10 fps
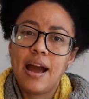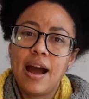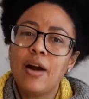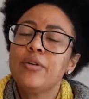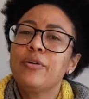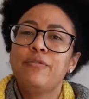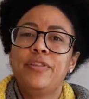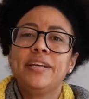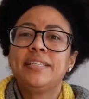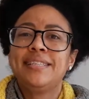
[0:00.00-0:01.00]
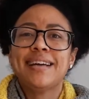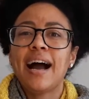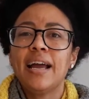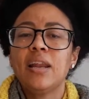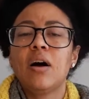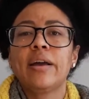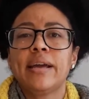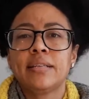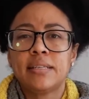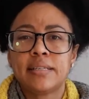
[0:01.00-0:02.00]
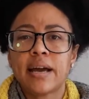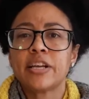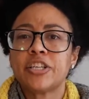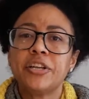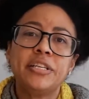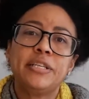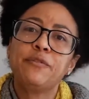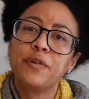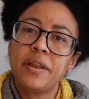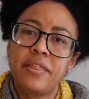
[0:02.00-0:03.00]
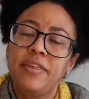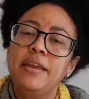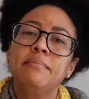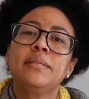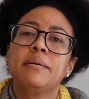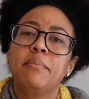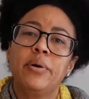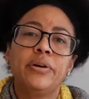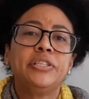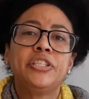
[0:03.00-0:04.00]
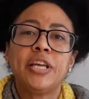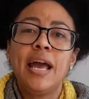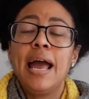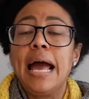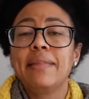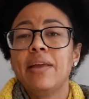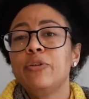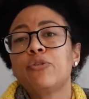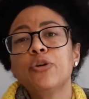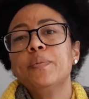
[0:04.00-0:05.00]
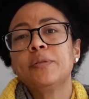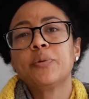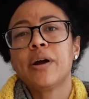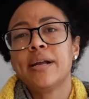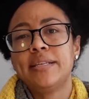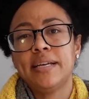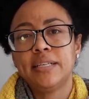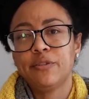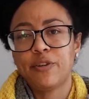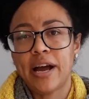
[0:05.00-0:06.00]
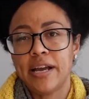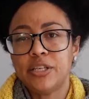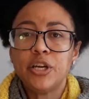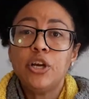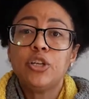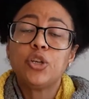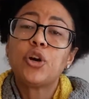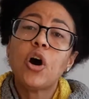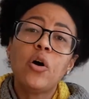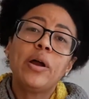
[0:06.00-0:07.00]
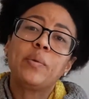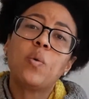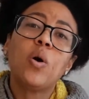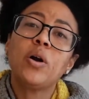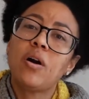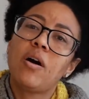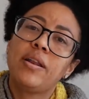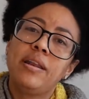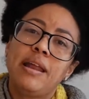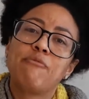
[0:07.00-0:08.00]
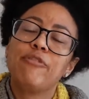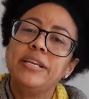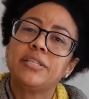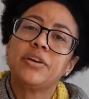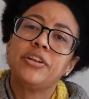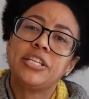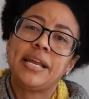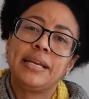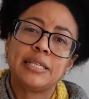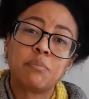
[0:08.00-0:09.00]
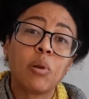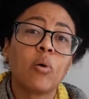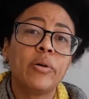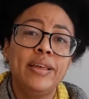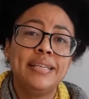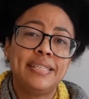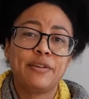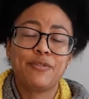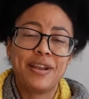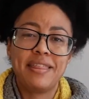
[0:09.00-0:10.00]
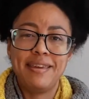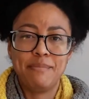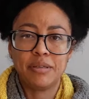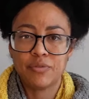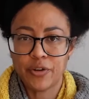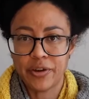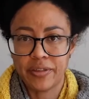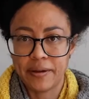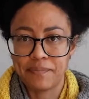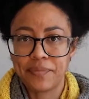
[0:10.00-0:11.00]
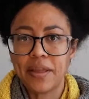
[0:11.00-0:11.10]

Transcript: Out of this dialogue and discussion, different themes emerged, and then groups were identified to go and work on and research and explore these different themes further.